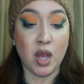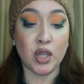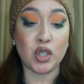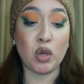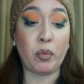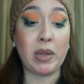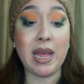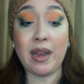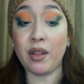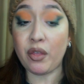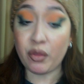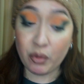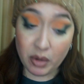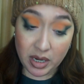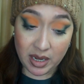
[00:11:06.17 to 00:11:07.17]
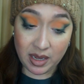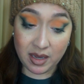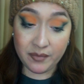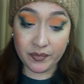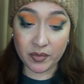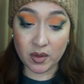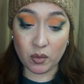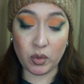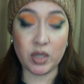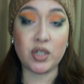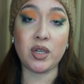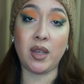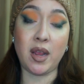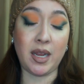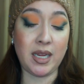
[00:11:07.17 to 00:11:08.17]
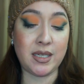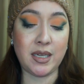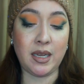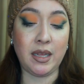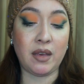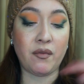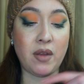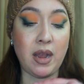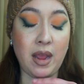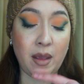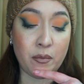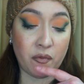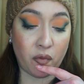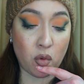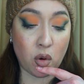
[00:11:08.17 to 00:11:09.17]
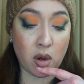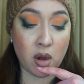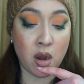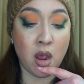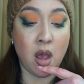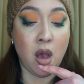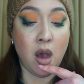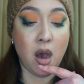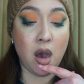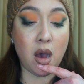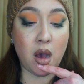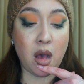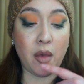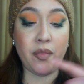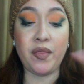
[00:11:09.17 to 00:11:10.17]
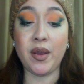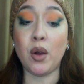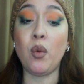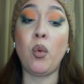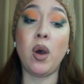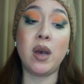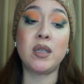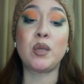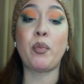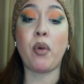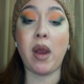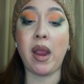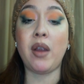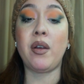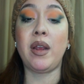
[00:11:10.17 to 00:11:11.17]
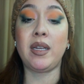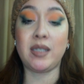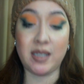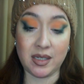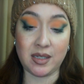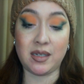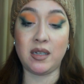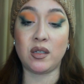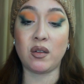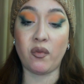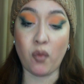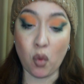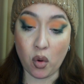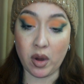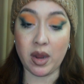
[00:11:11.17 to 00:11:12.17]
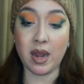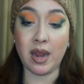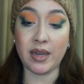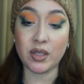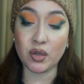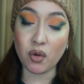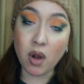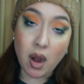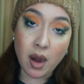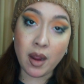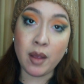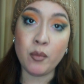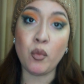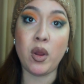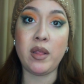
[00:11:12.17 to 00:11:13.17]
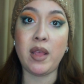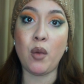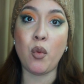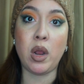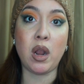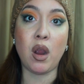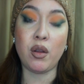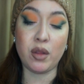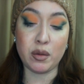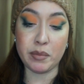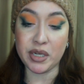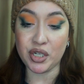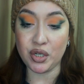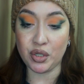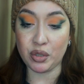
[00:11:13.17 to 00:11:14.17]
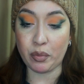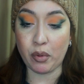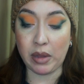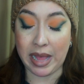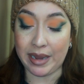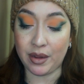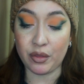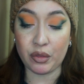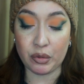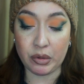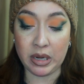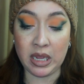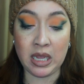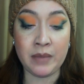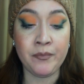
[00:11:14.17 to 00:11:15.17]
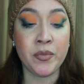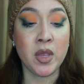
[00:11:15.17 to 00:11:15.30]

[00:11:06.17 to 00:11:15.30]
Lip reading: So Planet 3, which again he didn't give a name for, there was prior existence of organized crime when they went on their mission to Planet 3.